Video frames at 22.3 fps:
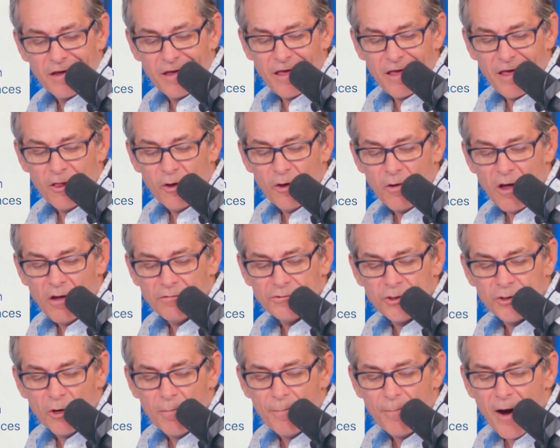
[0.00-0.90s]
LOL,
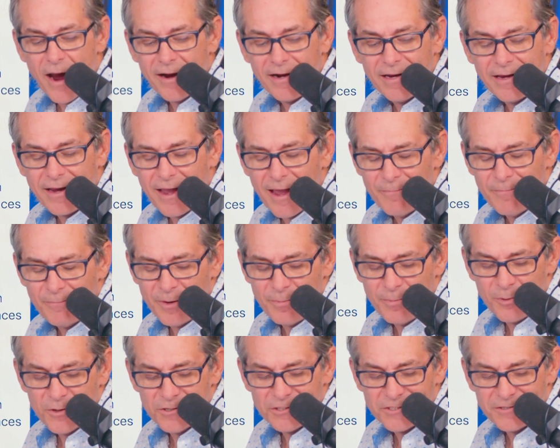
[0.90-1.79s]
Joe Biden can't be
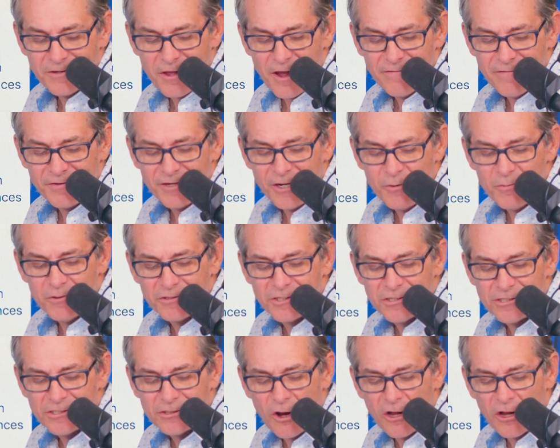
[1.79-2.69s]
pushed left. He was
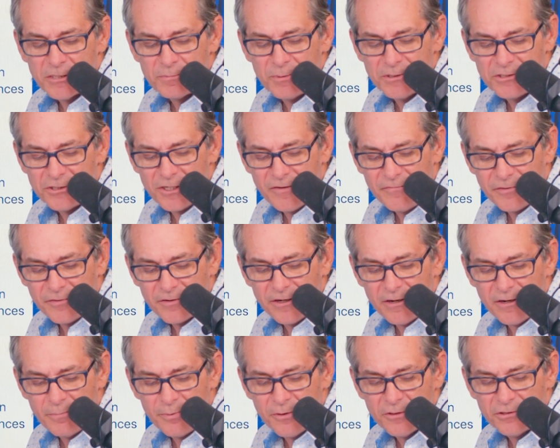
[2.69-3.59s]
installed specifically
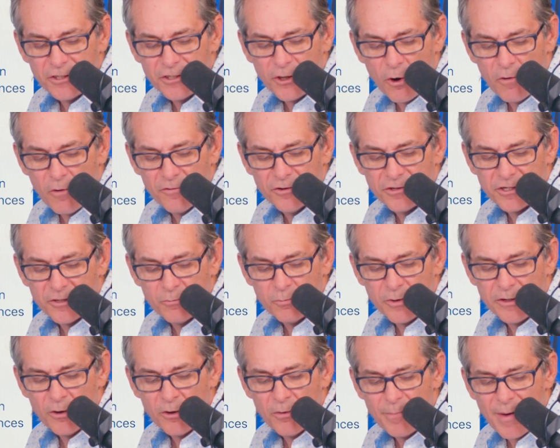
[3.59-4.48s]
to push the Overton
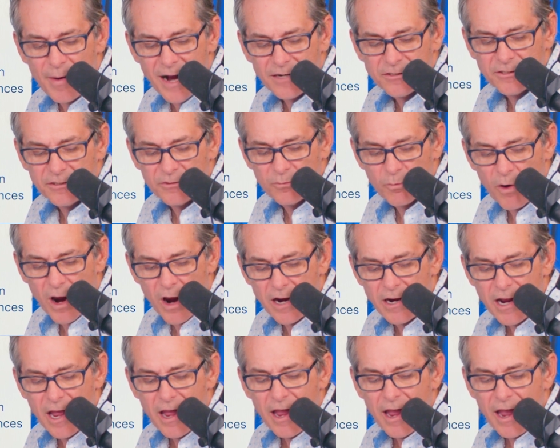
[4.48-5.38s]
window back to the
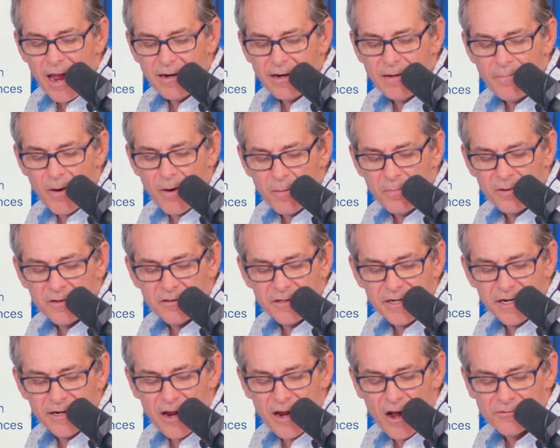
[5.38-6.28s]
right, and he
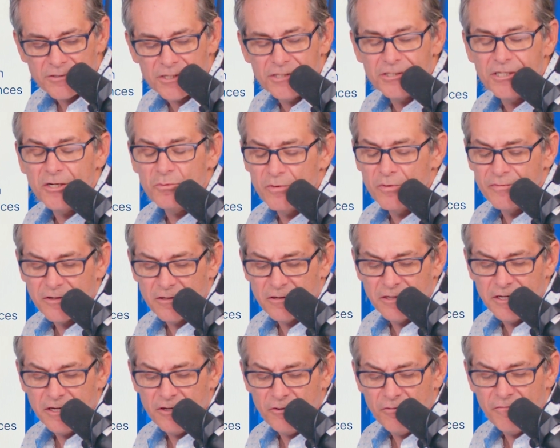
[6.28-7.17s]
publicly announces it with
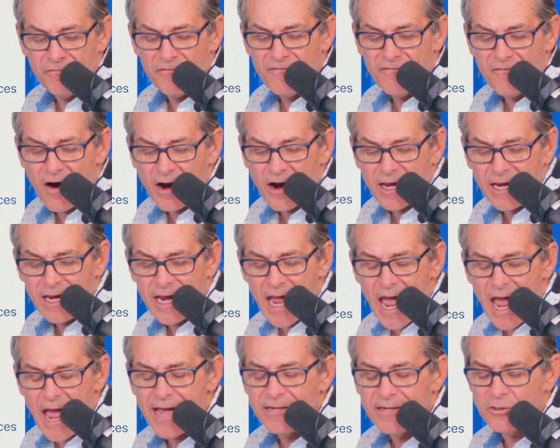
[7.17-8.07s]
glee. You fucking
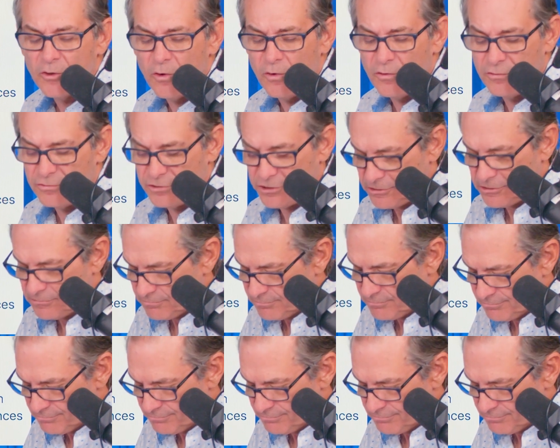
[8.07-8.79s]
assholes.